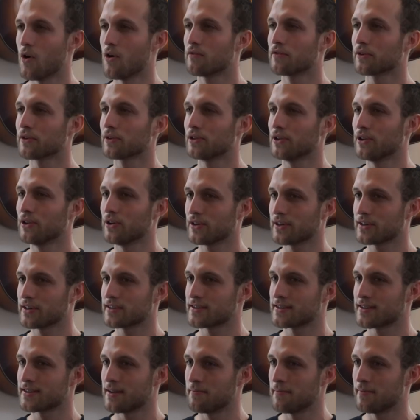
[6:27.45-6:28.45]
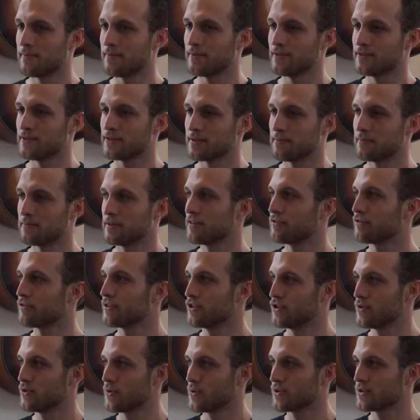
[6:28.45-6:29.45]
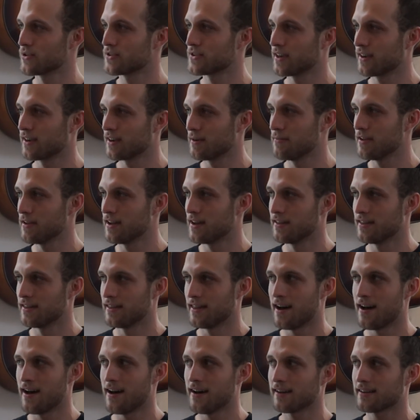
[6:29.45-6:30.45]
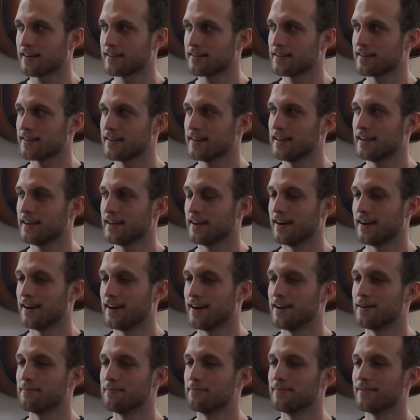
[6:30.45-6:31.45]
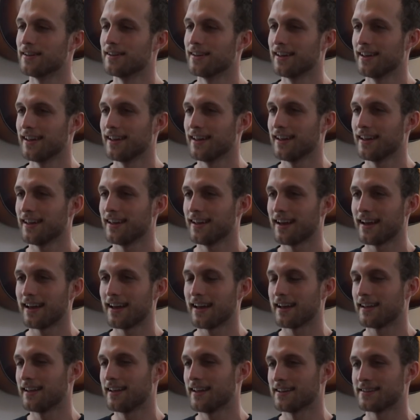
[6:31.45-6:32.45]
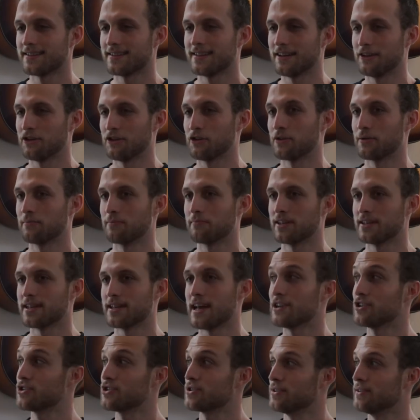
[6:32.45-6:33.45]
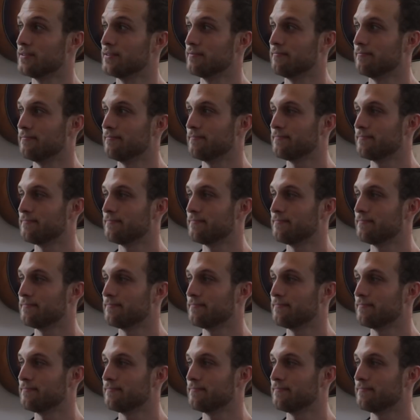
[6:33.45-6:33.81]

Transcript: overlook some different doors that could be unlocked, I guess, in your potential.